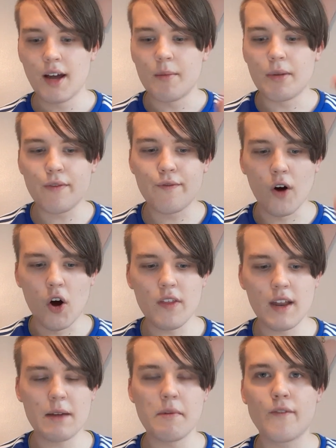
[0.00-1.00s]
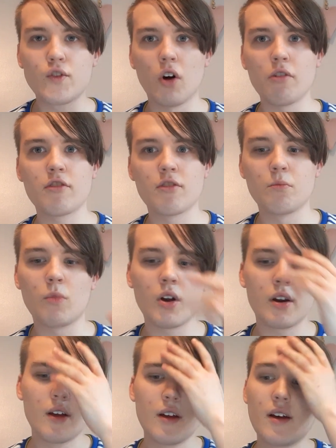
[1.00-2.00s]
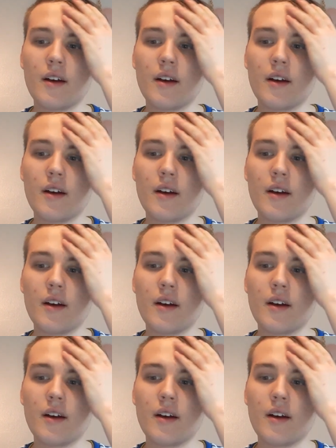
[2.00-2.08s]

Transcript: But finally, we've got someone.